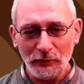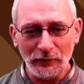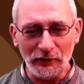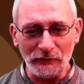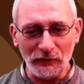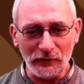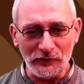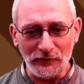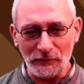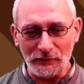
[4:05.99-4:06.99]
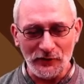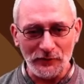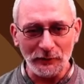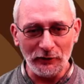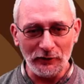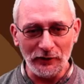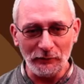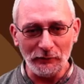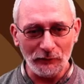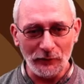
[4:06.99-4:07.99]
we can feel some similarity
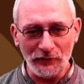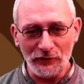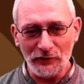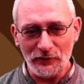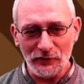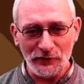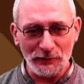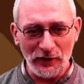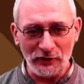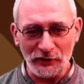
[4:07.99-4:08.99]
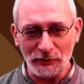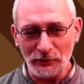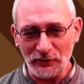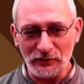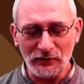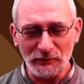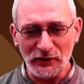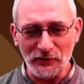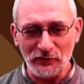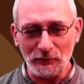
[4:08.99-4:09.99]
with Spanish, but
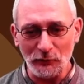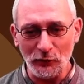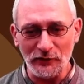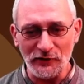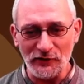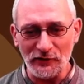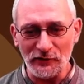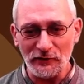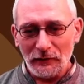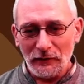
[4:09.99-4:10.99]
it's more distant.